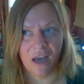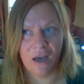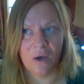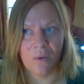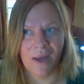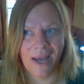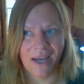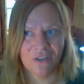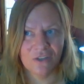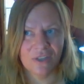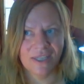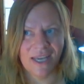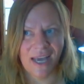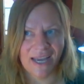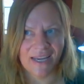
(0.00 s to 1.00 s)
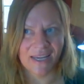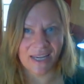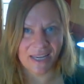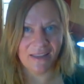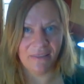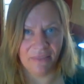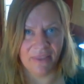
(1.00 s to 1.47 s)
oh actually I
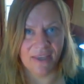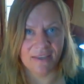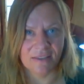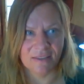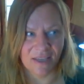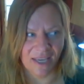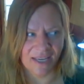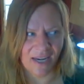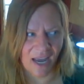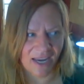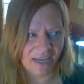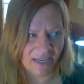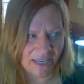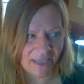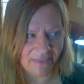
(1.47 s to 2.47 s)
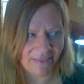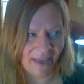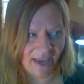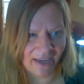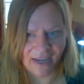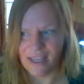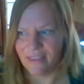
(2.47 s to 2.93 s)
need this and I need
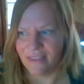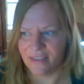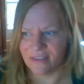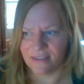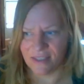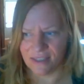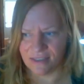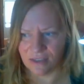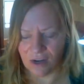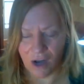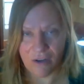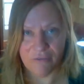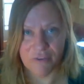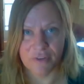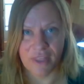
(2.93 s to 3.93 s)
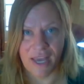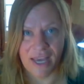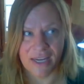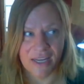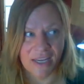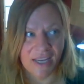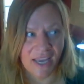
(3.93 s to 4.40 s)
that and this doesn't offer
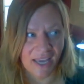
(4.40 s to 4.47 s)
that